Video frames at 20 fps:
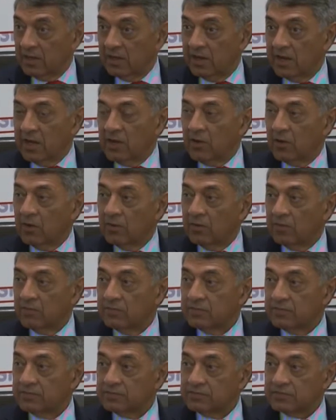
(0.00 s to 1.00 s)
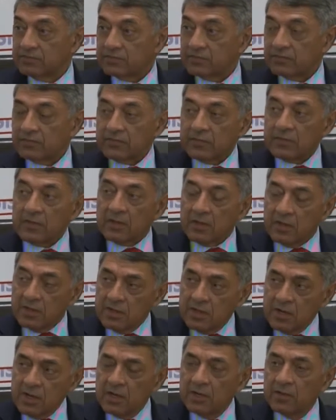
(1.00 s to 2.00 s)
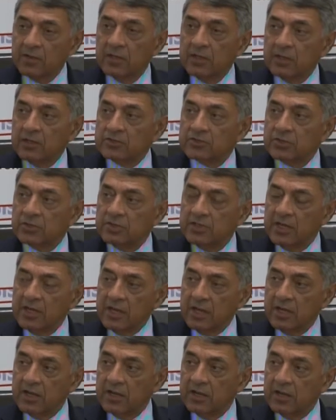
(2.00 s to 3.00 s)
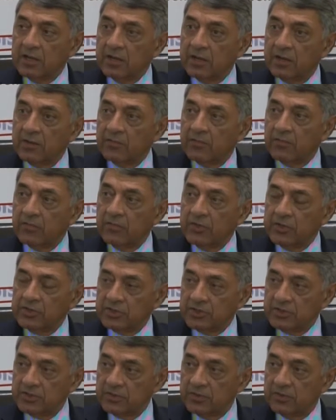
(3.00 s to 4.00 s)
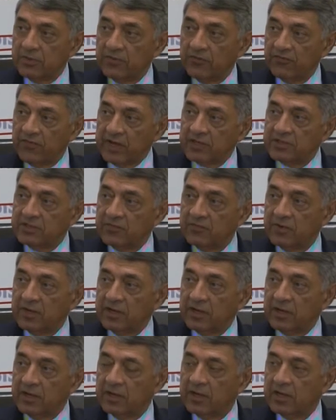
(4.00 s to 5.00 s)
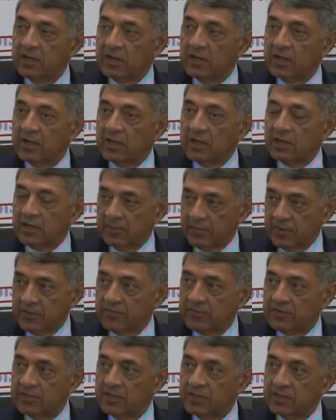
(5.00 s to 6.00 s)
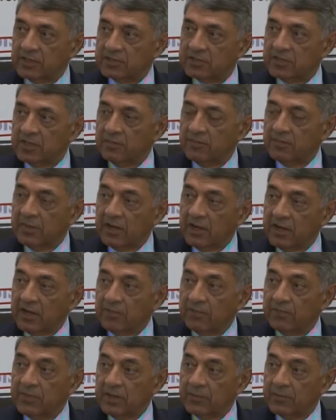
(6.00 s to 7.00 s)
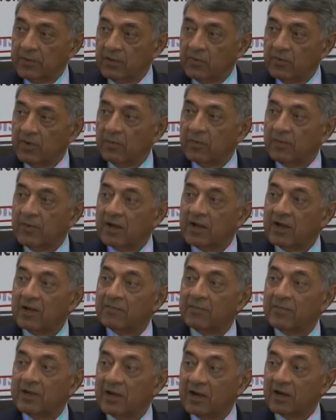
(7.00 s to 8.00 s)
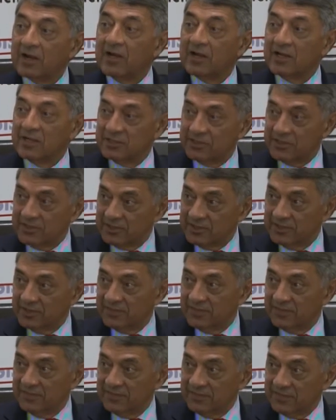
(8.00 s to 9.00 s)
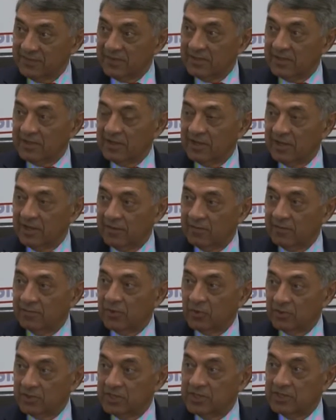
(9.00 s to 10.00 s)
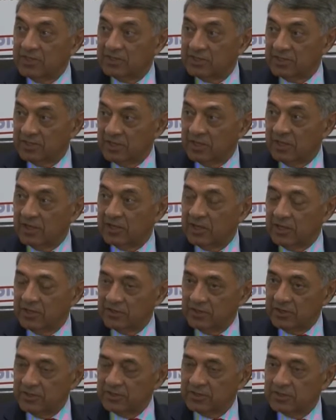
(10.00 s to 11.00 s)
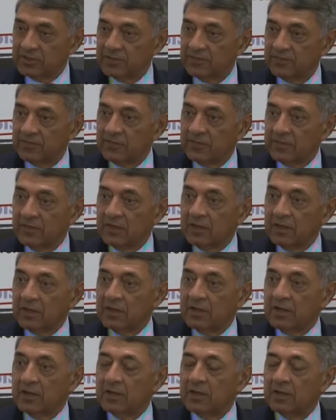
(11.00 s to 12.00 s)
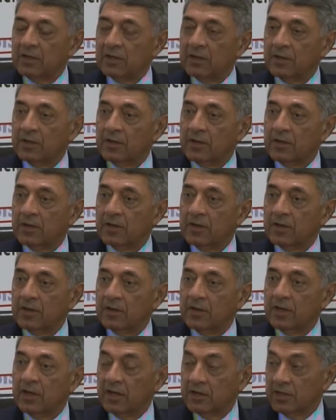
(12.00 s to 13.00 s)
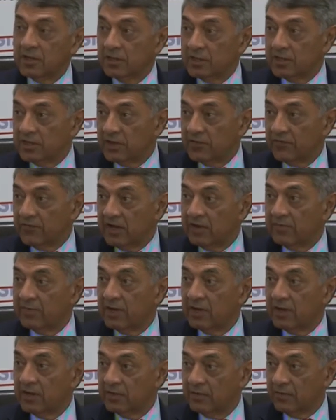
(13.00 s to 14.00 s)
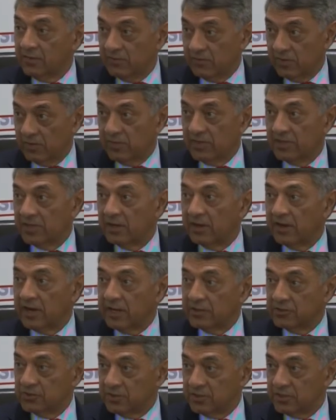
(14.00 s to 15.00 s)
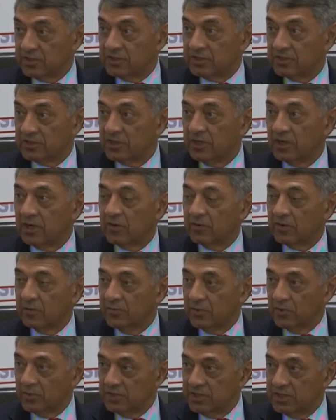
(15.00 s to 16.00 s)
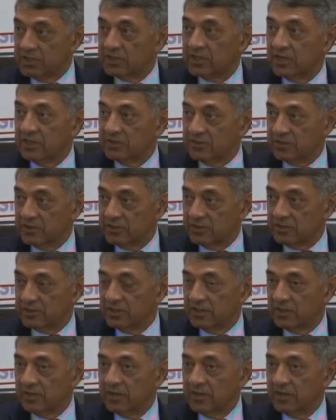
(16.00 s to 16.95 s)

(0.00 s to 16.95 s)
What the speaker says: No, that's a great number. That's a great number. They, which is effectively a couple of things. 1 billion people will become middle class in both these countries. 135 million will be the graduates out of both these countries.